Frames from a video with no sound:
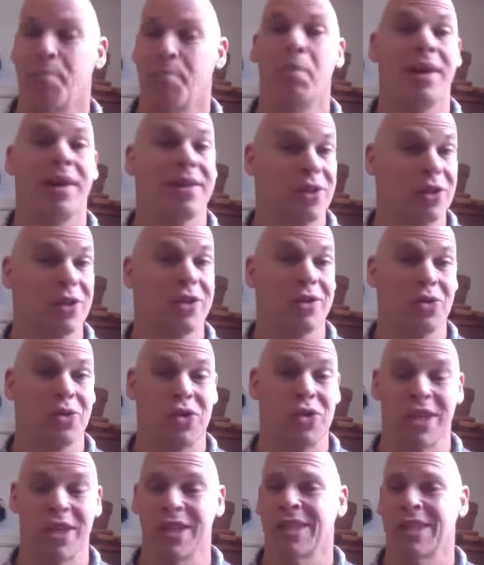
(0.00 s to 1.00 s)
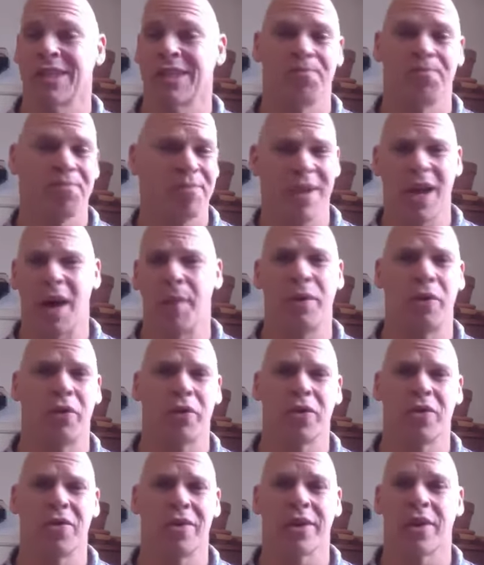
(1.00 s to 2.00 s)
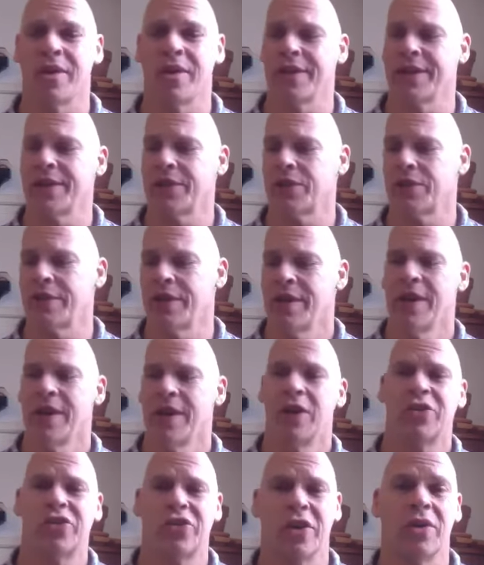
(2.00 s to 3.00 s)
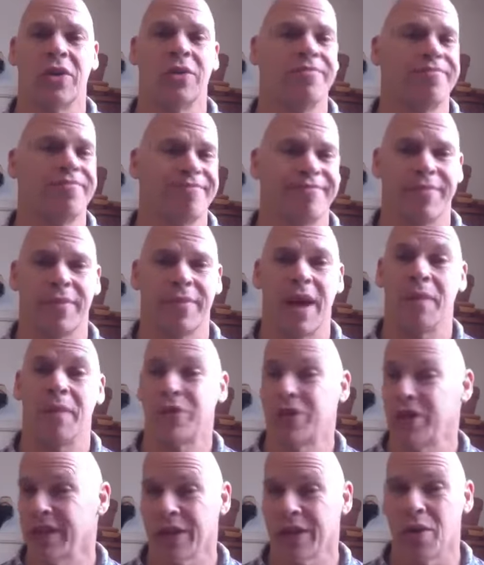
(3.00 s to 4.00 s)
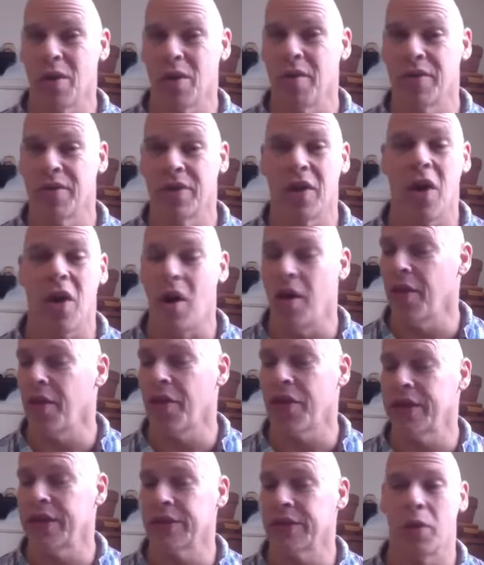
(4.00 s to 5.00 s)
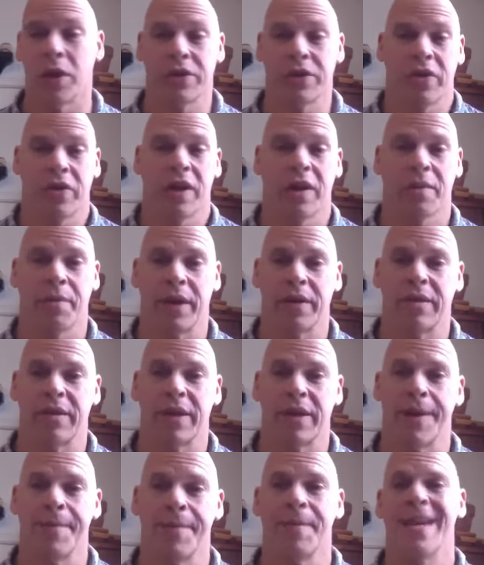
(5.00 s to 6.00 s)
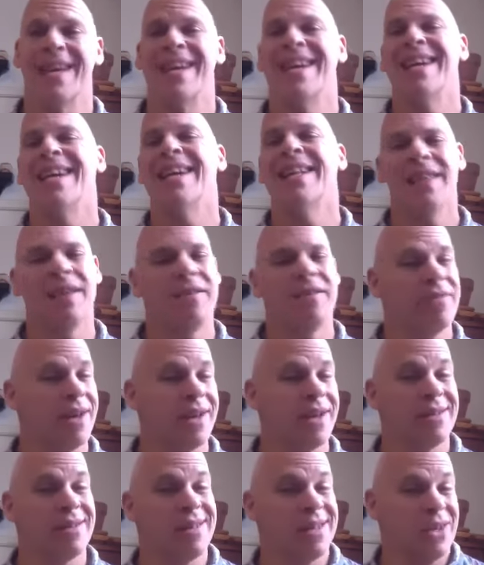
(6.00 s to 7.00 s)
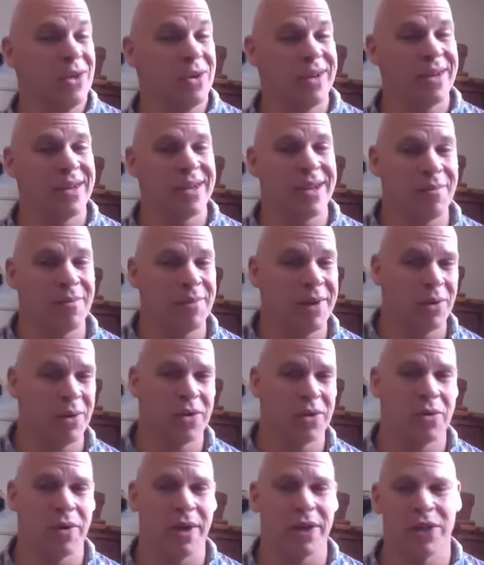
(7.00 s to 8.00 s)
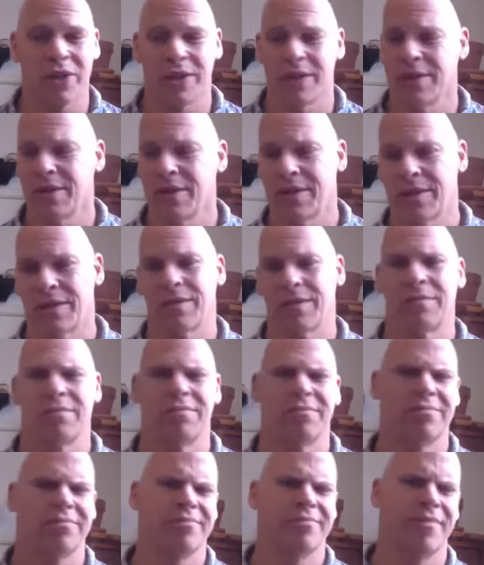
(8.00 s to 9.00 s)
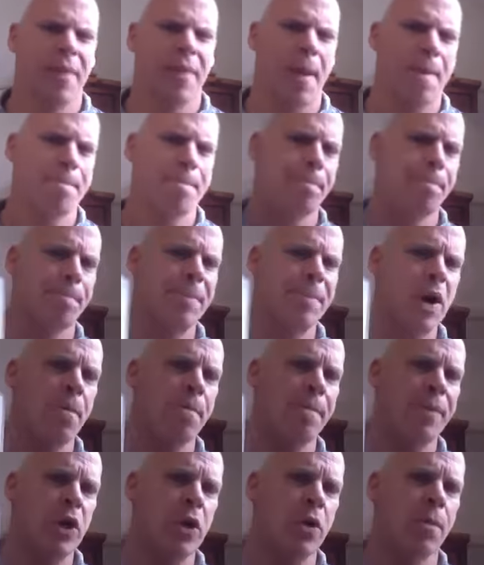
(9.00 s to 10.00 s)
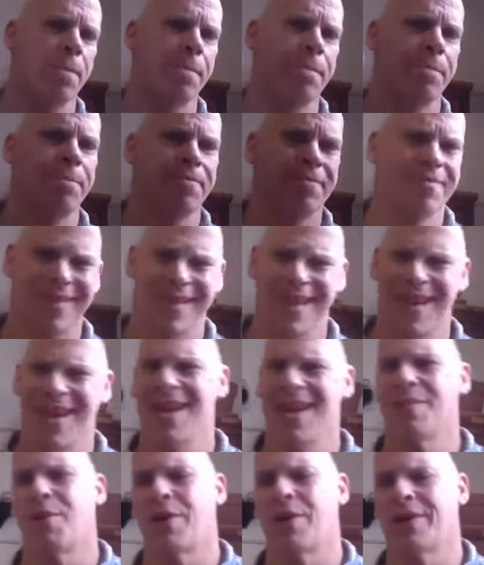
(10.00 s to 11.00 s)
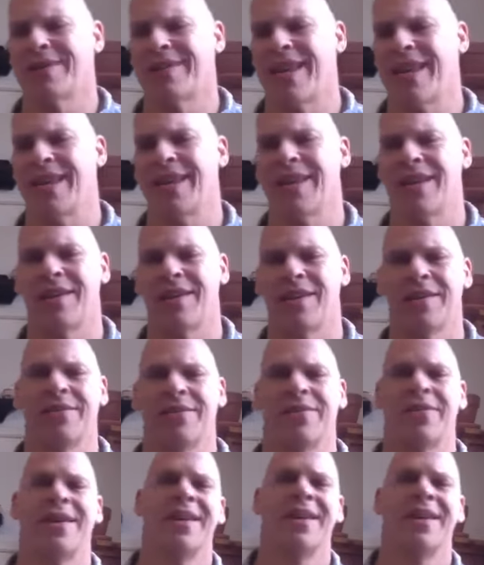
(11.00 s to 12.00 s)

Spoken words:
But the good news is, I'll be recording all this. So I'm still going to go over all the things I want to talk about today. In the event that you didn't come here with questions, boom, boom. I had them all taken care of.